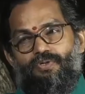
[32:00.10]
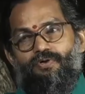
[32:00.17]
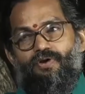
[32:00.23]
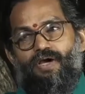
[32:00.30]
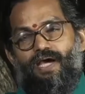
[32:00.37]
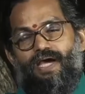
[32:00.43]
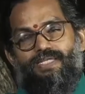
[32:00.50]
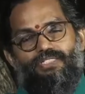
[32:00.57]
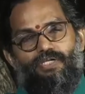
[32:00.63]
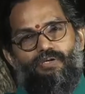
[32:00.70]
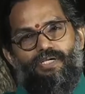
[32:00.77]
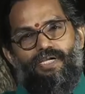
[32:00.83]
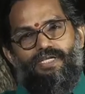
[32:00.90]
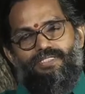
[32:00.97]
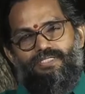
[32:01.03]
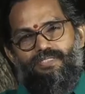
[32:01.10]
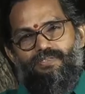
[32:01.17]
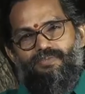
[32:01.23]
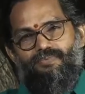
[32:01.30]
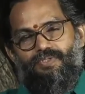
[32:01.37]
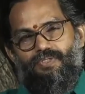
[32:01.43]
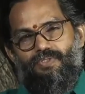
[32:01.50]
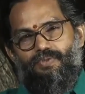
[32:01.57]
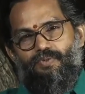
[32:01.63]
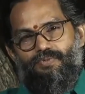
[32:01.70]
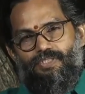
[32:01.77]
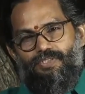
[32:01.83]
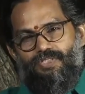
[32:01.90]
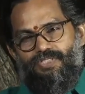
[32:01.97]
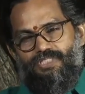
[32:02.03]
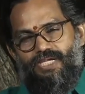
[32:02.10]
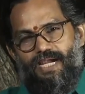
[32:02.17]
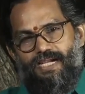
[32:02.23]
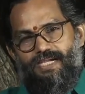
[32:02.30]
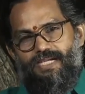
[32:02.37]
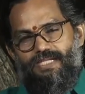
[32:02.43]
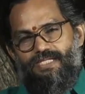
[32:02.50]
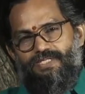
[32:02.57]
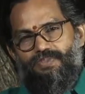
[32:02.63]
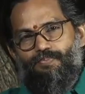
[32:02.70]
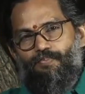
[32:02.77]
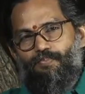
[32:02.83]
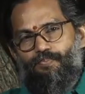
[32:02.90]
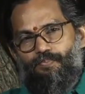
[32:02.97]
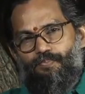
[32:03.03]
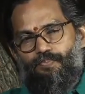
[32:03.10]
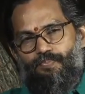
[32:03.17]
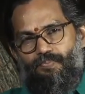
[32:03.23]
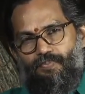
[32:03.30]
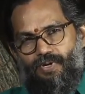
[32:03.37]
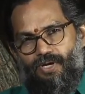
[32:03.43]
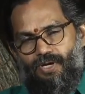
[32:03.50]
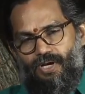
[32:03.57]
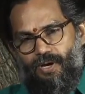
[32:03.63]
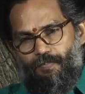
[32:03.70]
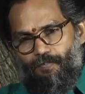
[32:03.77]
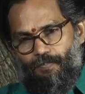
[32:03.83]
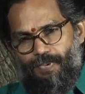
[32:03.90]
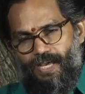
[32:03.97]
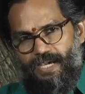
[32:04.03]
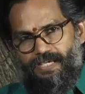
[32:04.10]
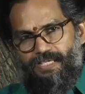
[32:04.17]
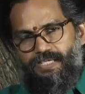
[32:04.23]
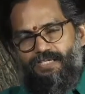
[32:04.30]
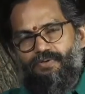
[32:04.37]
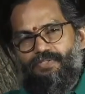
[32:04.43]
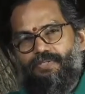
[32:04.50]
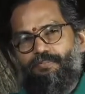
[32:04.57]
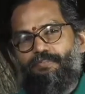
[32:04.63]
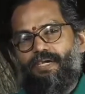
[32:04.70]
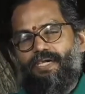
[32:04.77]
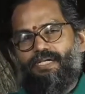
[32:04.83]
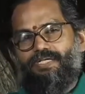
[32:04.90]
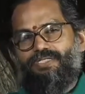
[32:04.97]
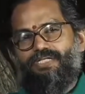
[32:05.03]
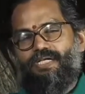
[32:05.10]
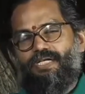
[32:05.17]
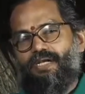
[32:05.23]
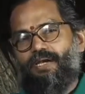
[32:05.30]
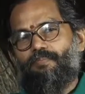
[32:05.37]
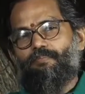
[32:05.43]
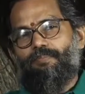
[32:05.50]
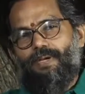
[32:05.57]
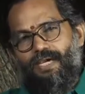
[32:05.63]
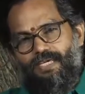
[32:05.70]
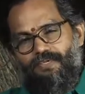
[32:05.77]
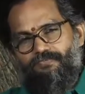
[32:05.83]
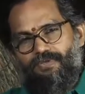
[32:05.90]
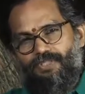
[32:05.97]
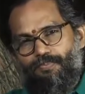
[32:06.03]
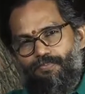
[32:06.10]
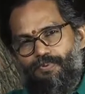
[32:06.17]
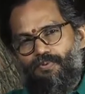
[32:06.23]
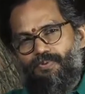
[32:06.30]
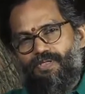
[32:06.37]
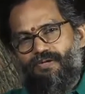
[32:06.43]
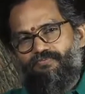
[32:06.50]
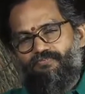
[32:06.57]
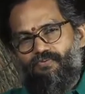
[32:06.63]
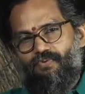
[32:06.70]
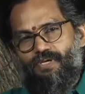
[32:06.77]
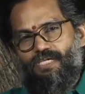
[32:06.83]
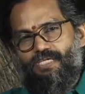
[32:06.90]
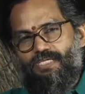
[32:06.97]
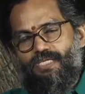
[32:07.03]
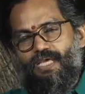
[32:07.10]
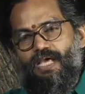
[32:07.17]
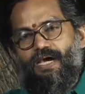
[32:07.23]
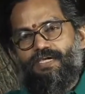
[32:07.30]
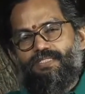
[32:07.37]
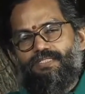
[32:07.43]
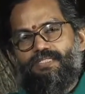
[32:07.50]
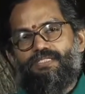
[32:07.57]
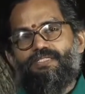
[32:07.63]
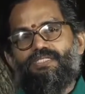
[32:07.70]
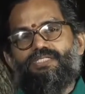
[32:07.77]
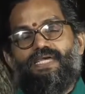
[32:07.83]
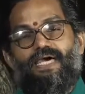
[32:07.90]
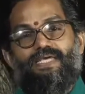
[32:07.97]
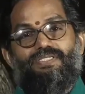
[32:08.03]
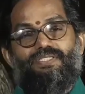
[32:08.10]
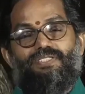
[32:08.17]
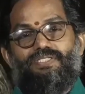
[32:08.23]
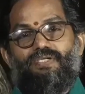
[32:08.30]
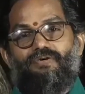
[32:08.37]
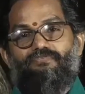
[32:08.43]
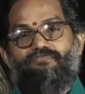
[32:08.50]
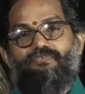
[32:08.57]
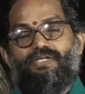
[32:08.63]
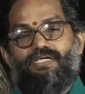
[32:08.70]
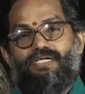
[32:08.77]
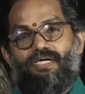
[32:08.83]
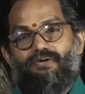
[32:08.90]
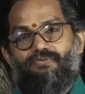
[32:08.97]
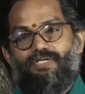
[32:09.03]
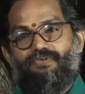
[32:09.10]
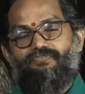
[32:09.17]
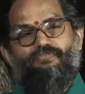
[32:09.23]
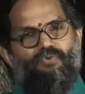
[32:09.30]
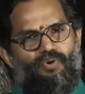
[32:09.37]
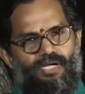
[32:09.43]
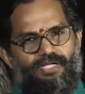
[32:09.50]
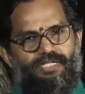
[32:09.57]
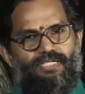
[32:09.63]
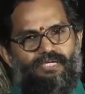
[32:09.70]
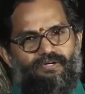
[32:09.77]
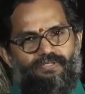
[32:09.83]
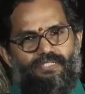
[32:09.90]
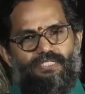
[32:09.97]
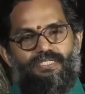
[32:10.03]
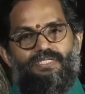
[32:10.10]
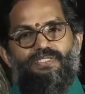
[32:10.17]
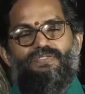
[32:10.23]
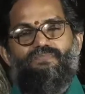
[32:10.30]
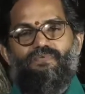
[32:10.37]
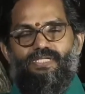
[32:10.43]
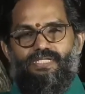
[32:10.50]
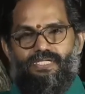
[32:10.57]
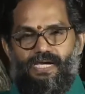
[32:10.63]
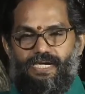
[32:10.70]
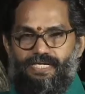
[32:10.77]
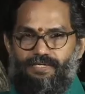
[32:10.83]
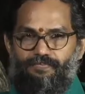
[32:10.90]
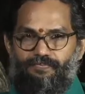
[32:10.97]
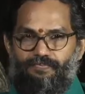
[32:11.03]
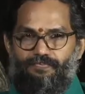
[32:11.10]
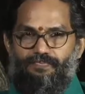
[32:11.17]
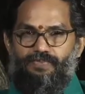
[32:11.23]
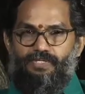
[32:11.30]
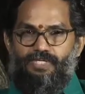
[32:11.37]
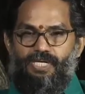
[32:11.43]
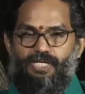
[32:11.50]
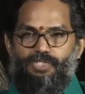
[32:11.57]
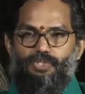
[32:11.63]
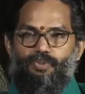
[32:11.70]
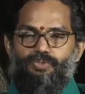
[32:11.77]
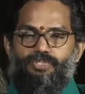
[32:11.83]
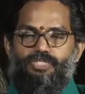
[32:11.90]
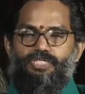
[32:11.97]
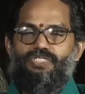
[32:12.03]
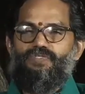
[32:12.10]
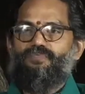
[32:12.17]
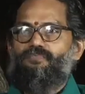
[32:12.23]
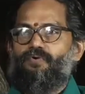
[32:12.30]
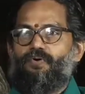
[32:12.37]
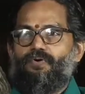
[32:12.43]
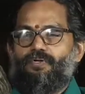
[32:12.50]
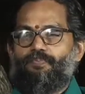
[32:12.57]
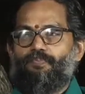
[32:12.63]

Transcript: as long as the child is complying or the parents are complying with the program fully, I think the chances of recovery, full recovery, is very high. So these 4